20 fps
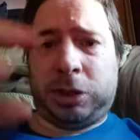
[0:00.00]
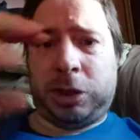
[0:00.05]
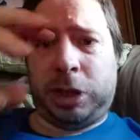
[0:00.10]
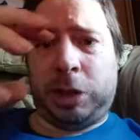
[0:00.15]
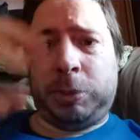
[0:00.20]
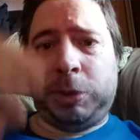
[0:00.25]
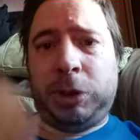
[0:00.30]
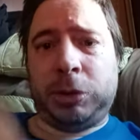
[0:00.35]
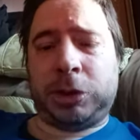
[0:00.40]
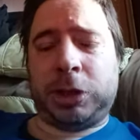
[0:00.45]
the
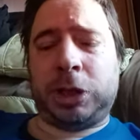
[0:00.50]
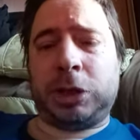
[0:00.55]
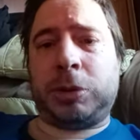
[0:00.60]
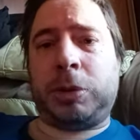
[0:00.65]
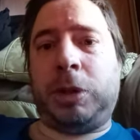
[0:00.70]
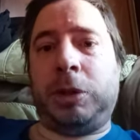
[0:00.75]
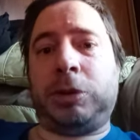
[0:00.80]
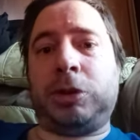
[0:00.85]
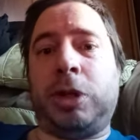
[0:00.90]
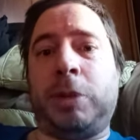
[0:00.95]
title below says,
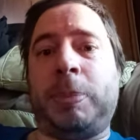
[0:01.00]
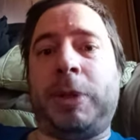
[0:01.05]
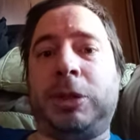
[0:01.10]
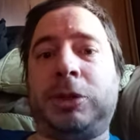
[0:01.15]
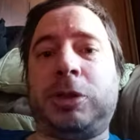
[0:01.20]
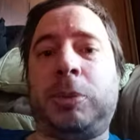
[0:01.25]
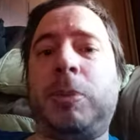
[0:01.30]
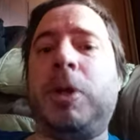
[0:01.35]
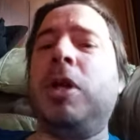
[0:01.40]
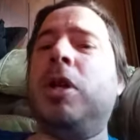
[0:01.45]
I'm going to talk
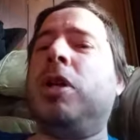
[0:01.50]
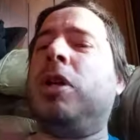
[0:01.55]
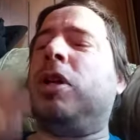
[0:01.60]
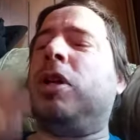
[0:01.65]
about some